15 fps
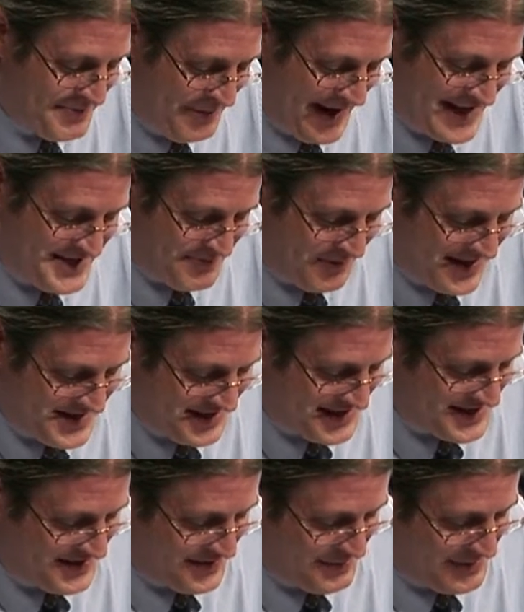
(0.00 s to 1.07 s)
past
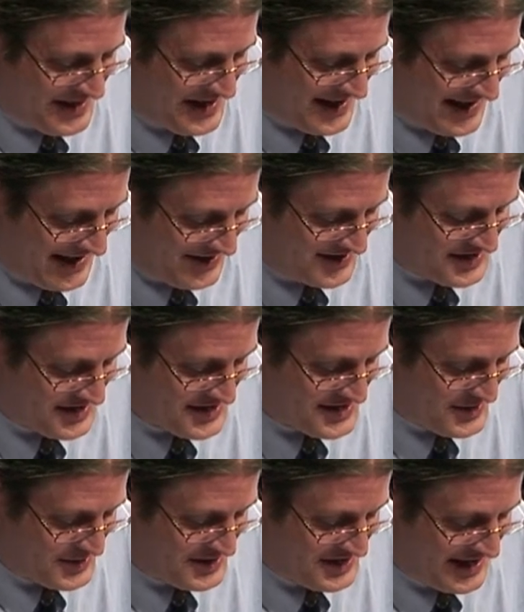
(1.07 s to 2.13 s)
presidents of the Media Ecology
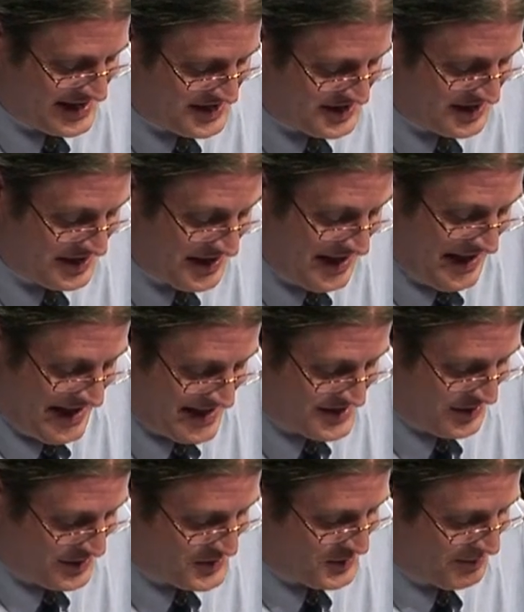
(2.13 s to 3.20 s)
Association. He's
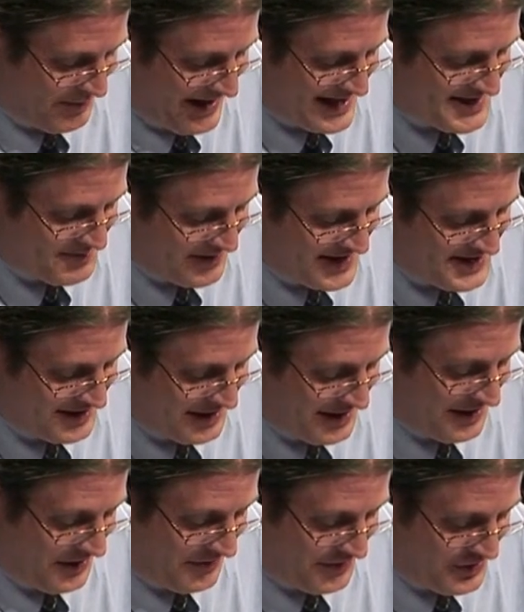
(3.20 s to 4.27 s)
also a past
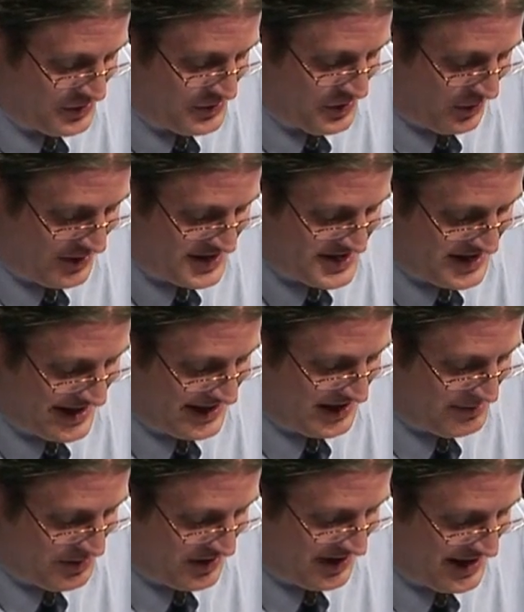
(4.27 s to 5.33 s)
president of the New York State
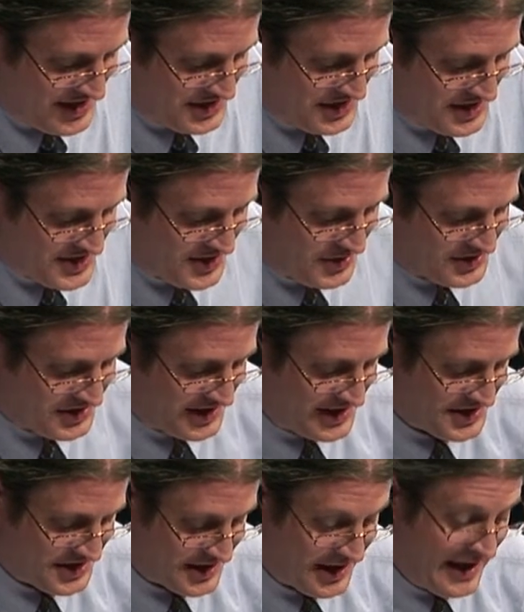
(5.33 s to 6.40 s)
Communication
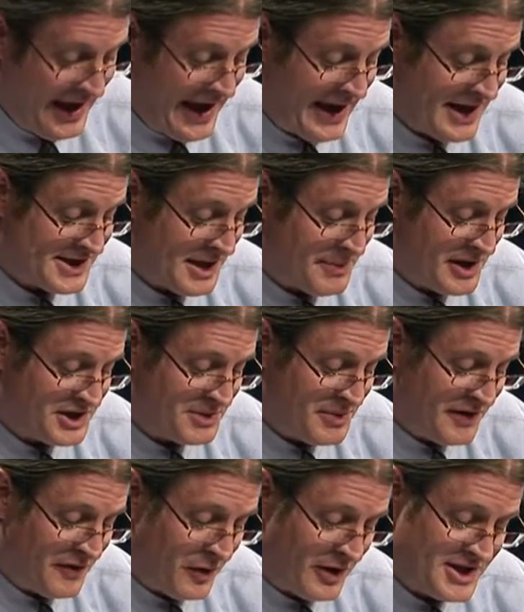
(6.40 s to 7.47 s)
Association, and as I mentioned
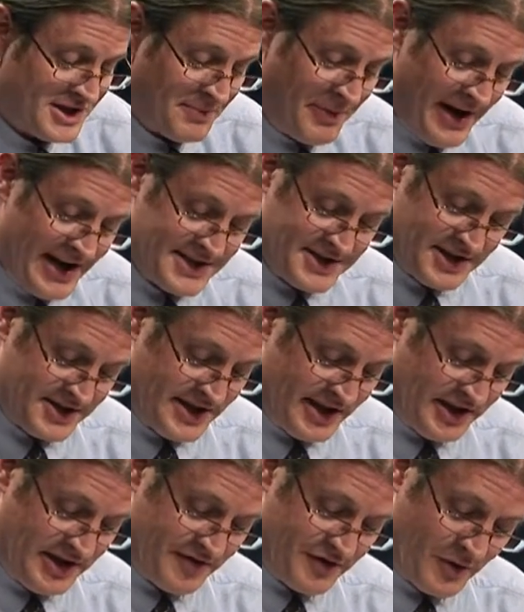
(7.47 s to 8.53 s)
before, he's the past
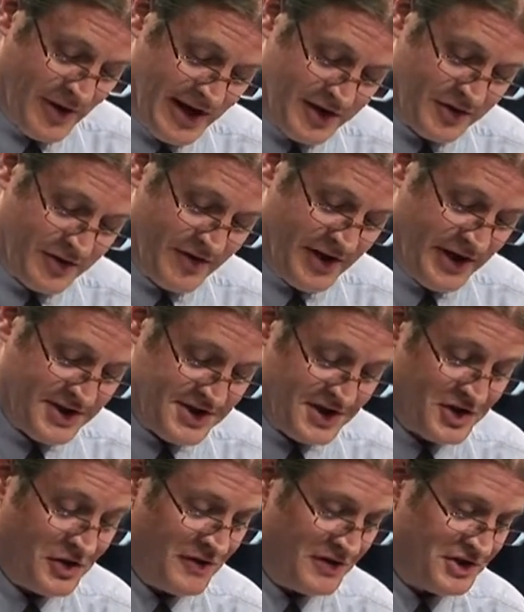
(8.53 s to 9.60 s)
executive director of the
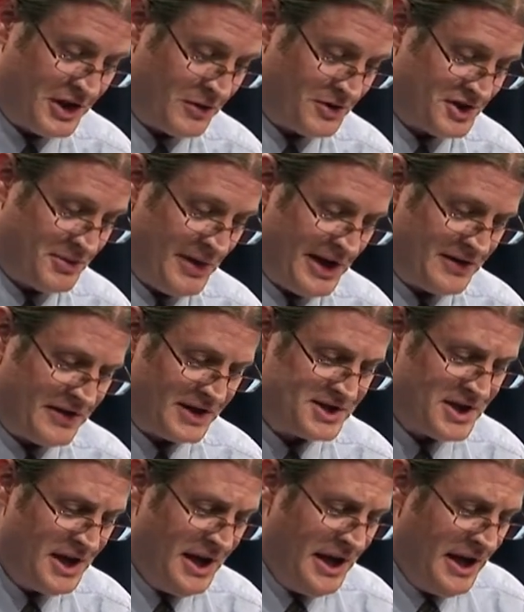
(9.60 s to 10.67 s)
Institute of General
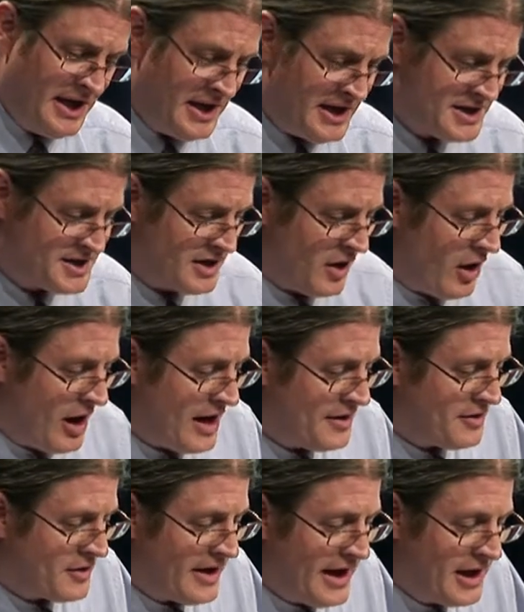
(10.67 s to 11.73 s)
Semantics. He is
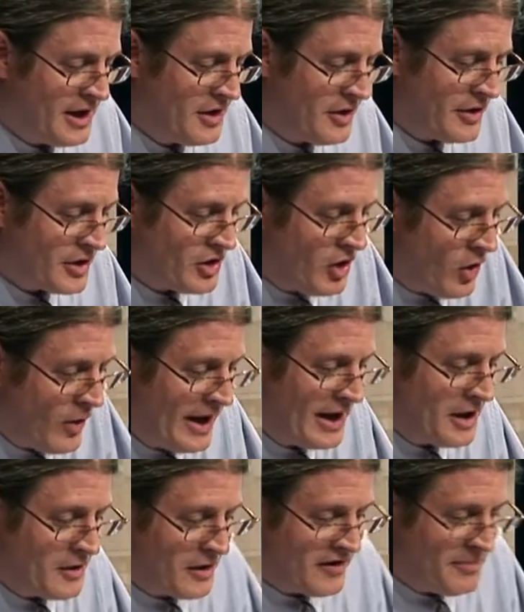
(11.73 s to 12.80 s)
author, editor, and
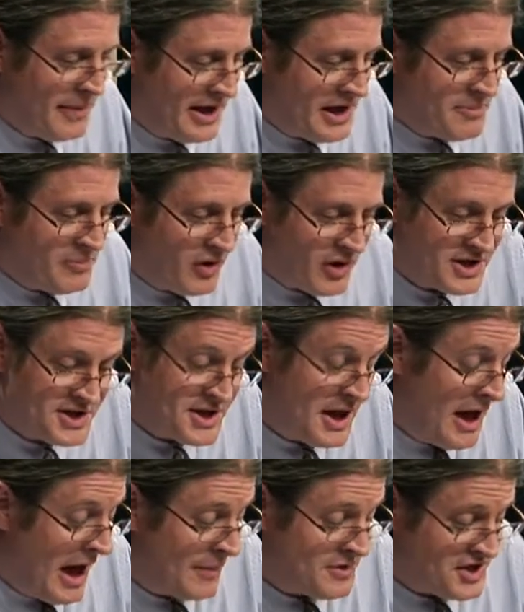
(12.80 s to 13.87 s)
co-editor of many books.
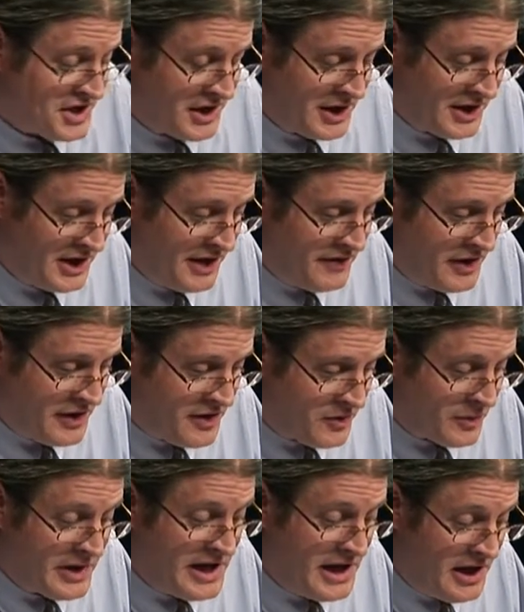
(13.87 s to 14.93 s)
I'm just going to give you
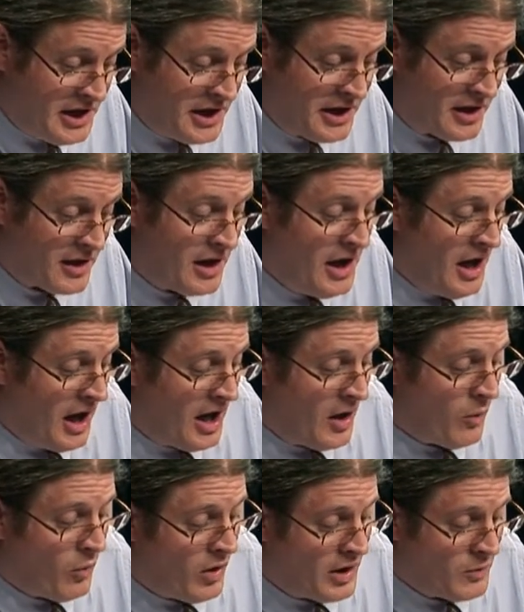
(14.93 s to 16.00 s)
three here.
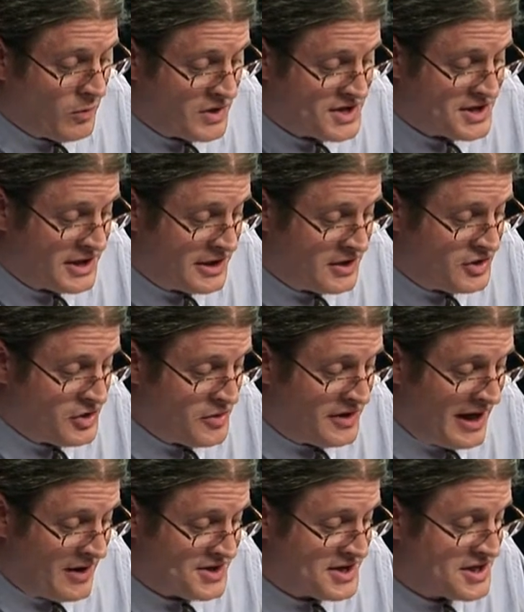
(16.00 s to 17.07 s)
One was in
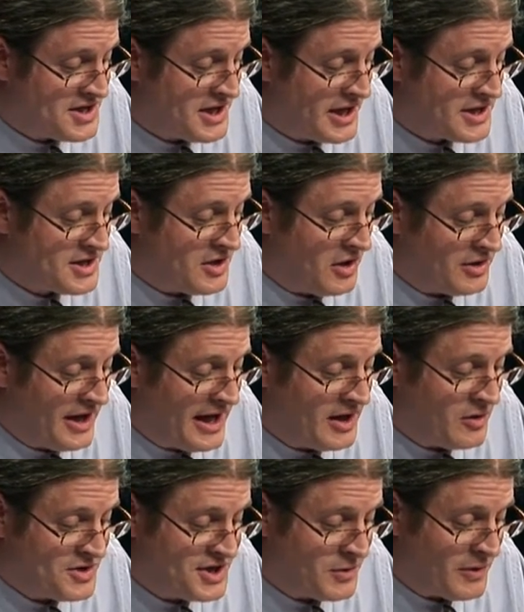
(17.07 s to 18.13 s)
2006 called
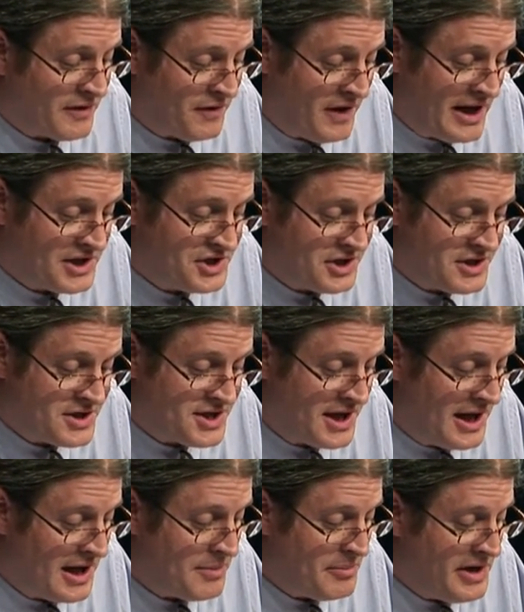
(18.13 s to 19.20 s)
Echoes and Reflections
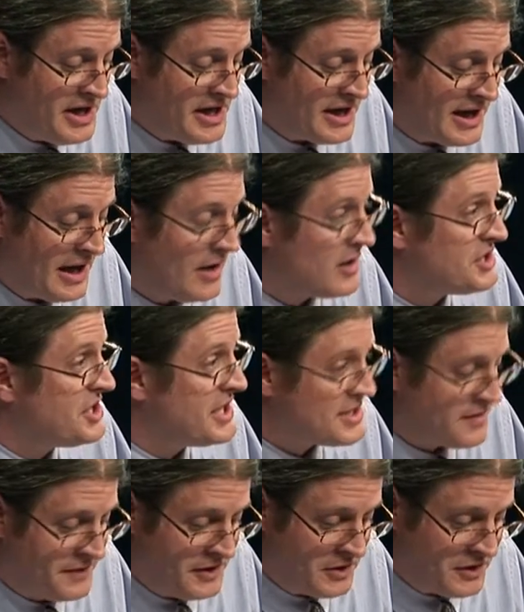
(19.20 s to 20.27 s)
on Media Ecology as
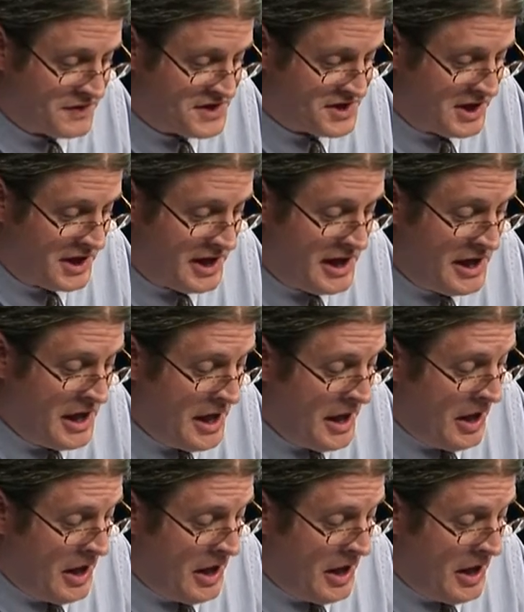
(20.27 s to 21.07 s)
a Field of Study.